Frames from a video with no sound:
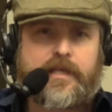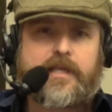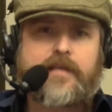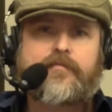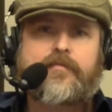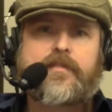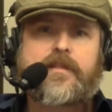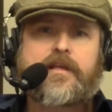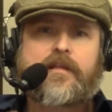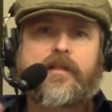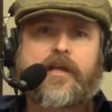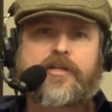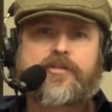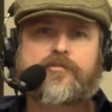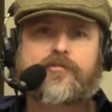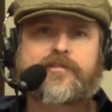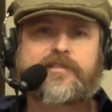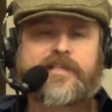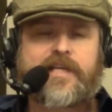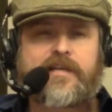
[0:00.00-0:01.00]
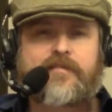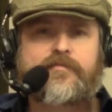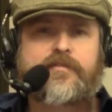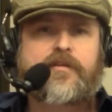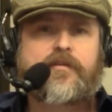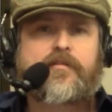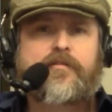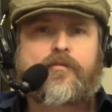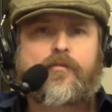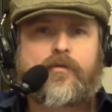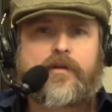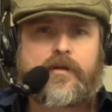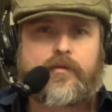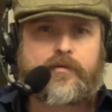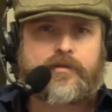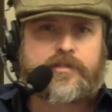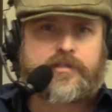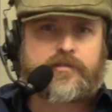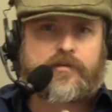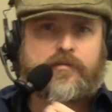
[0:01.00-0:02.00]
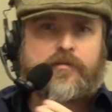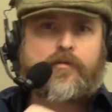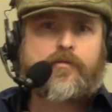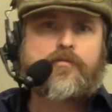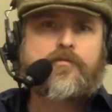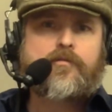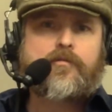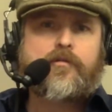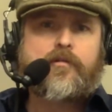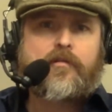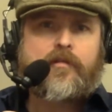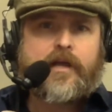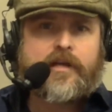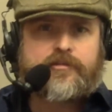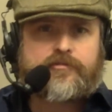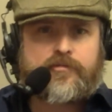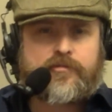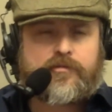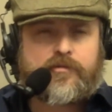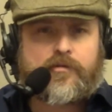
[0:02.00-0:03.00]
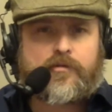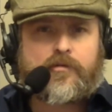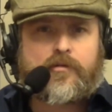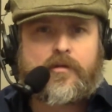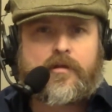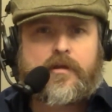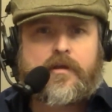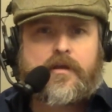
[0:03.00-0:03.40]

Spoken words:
Even the Electrical Safety Authority, which is a local electrical